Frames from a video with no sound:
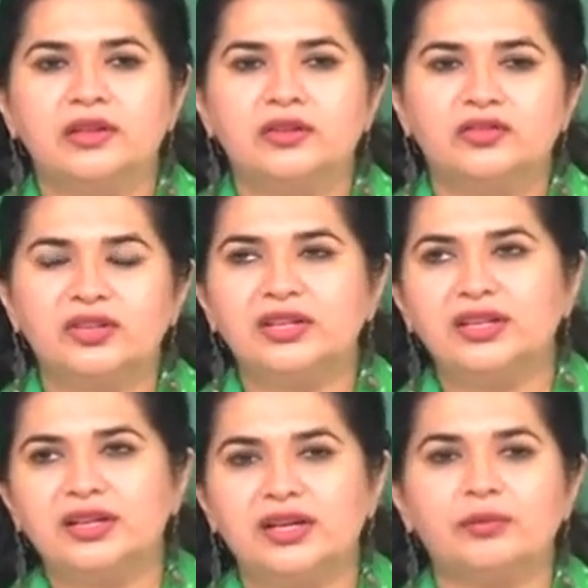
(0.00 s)

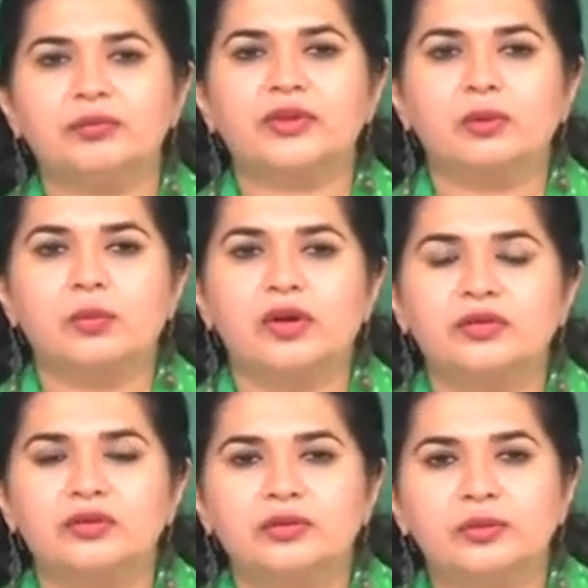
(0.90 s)
Chinikam,
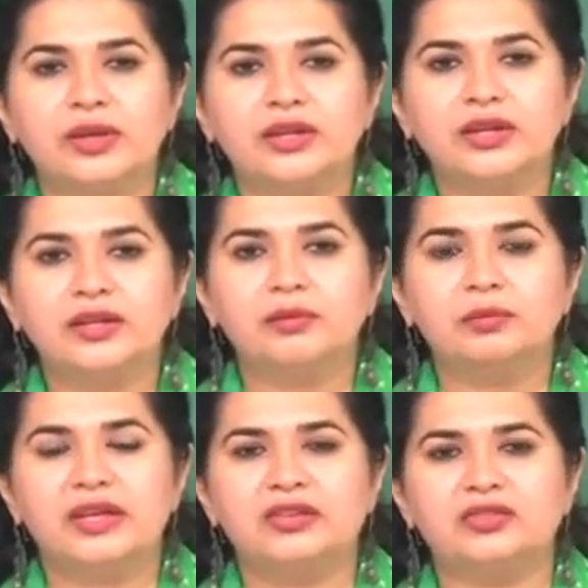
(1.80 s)
Monsoon Wedding,
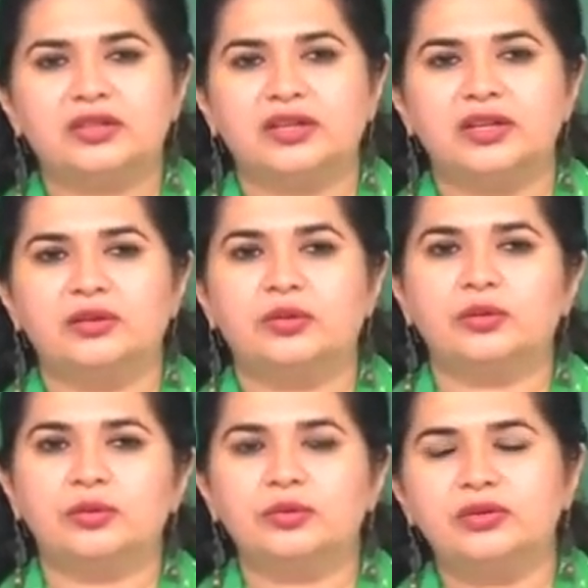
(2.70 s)
Page 3,
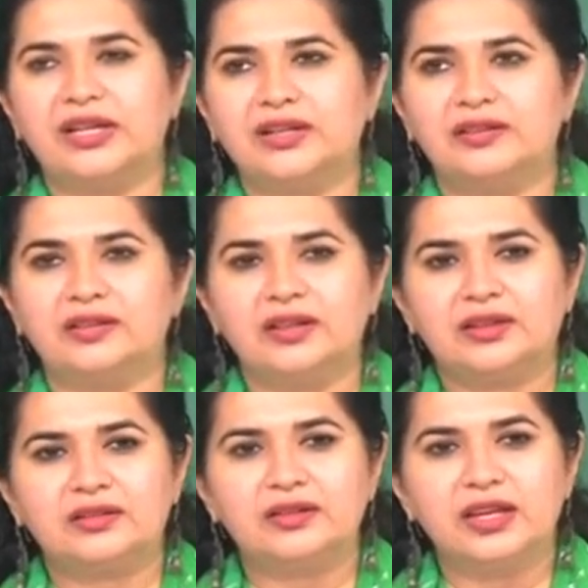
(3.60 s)
Guru, Delhi
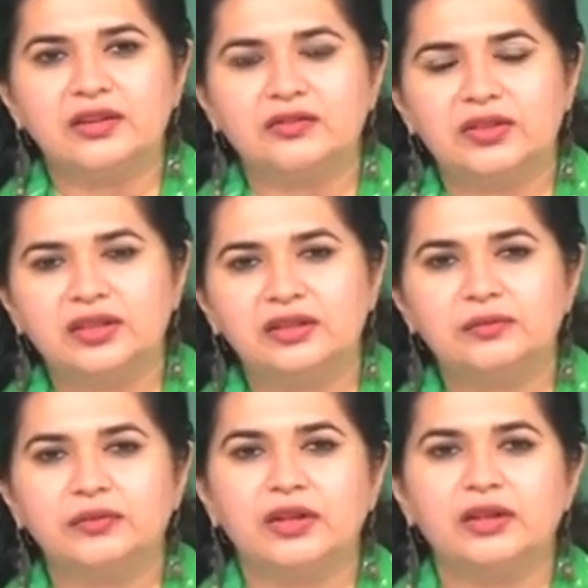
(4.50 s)
6, Dev D,
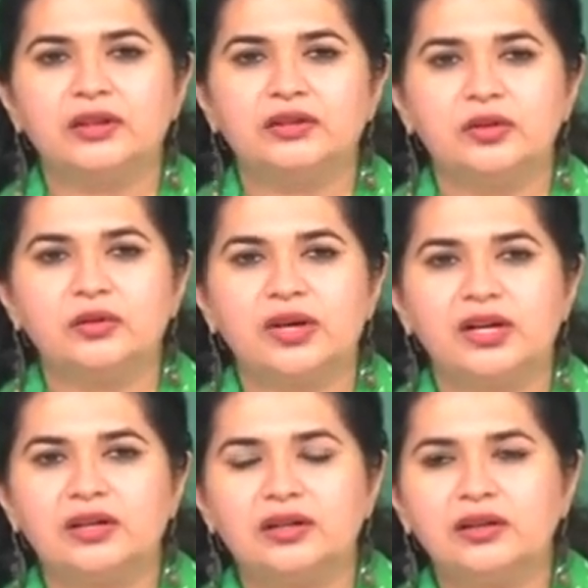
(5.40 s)

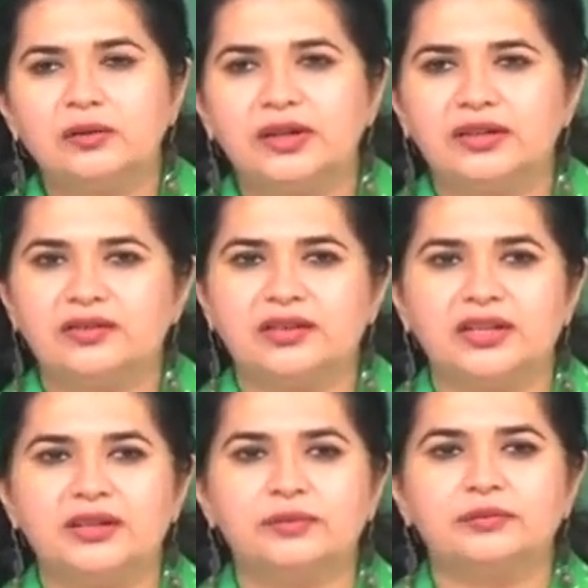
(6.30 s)
Yuva, A
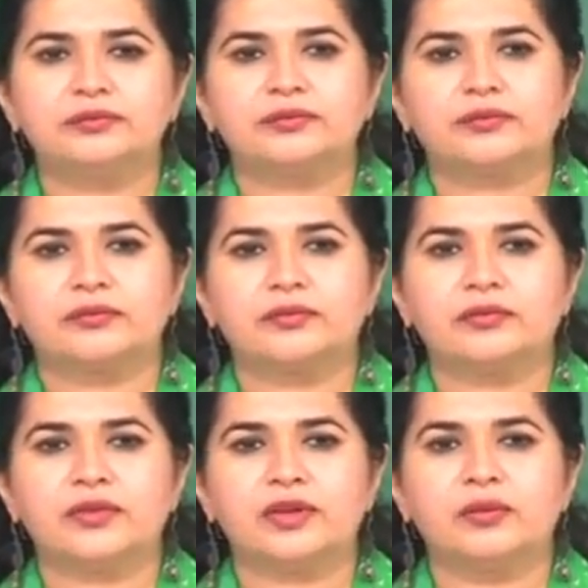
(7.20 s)
Wednesday,
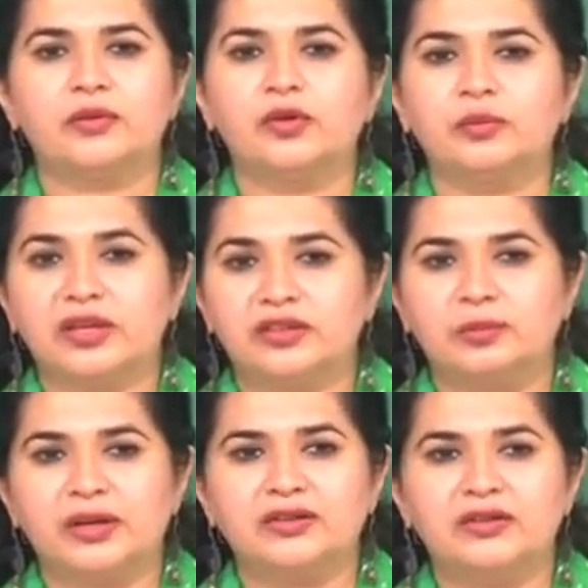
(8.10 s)
Vyomkesh
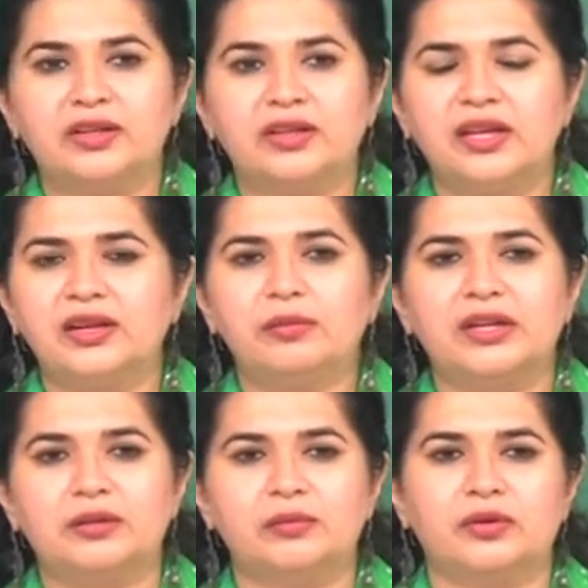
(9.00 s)
Bakshi and
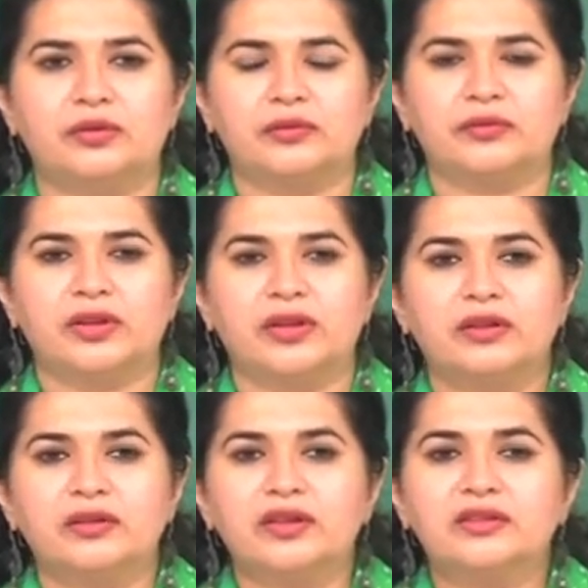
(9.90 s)
many more.
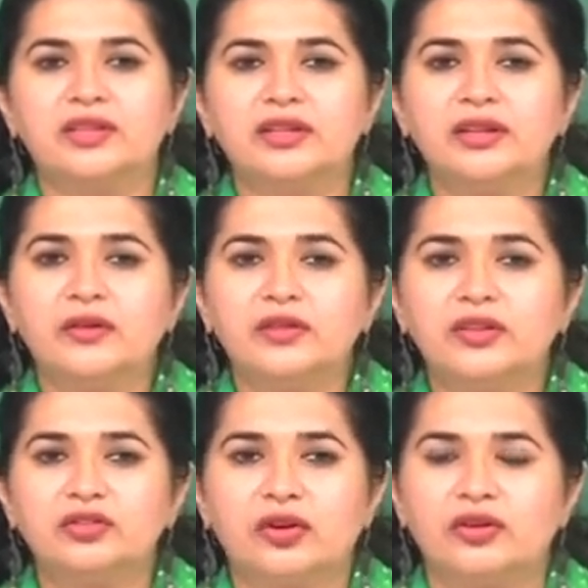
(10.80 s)
So, a study of
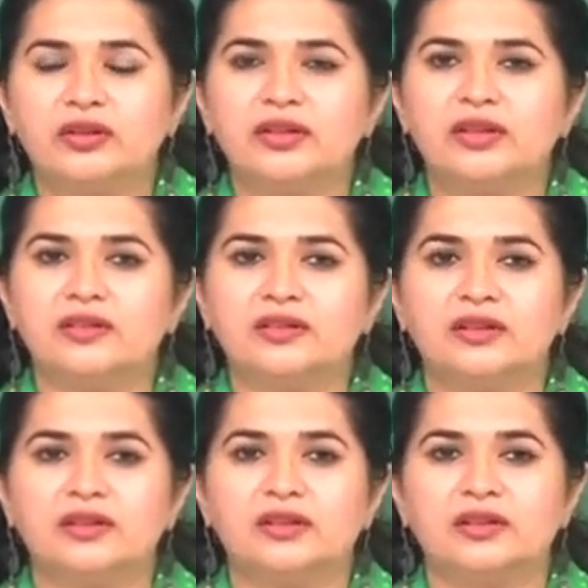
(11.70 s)
this genre is
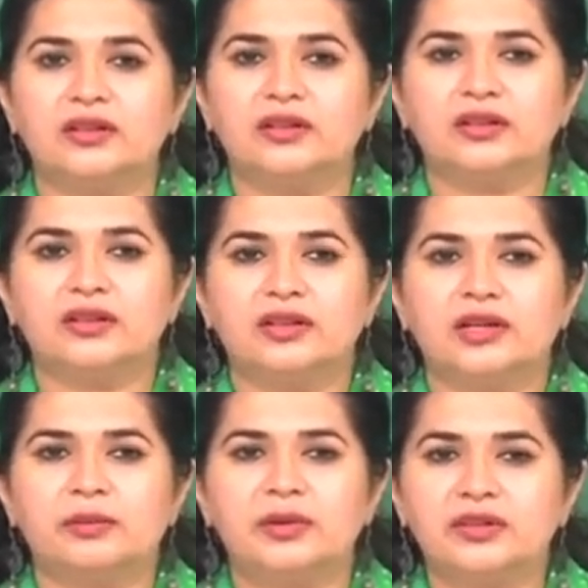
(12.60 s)
a
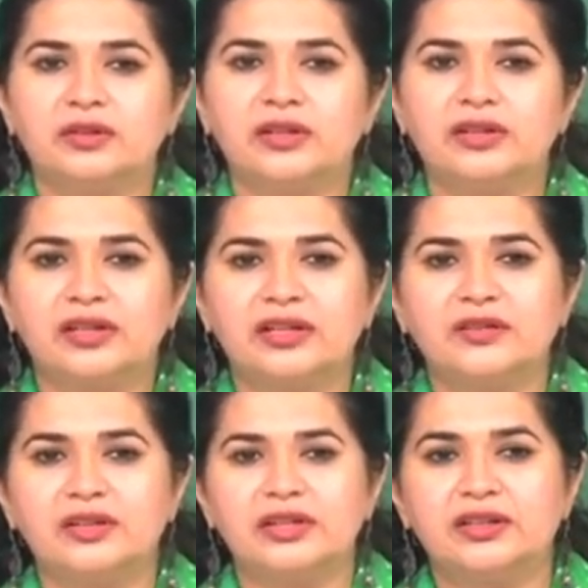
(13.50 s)
particular
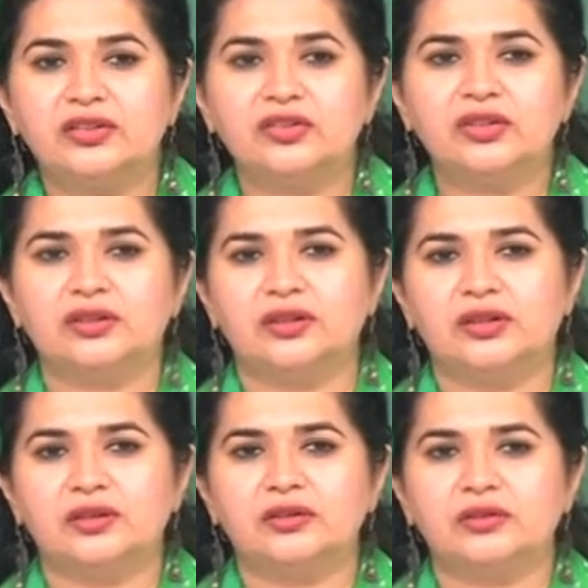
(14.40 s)
relevant addition
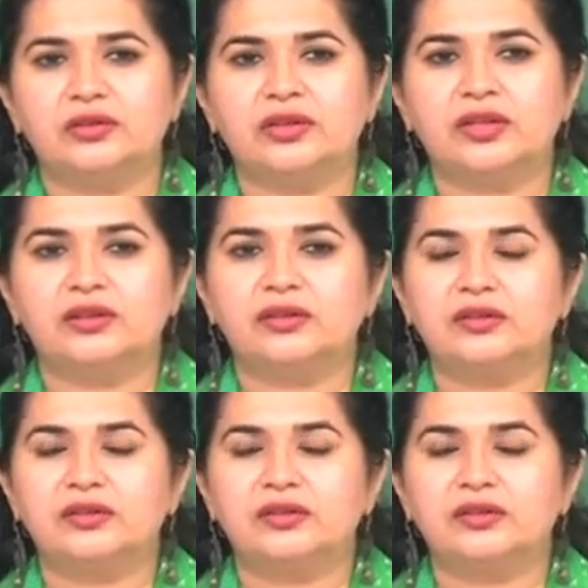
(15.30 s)
to the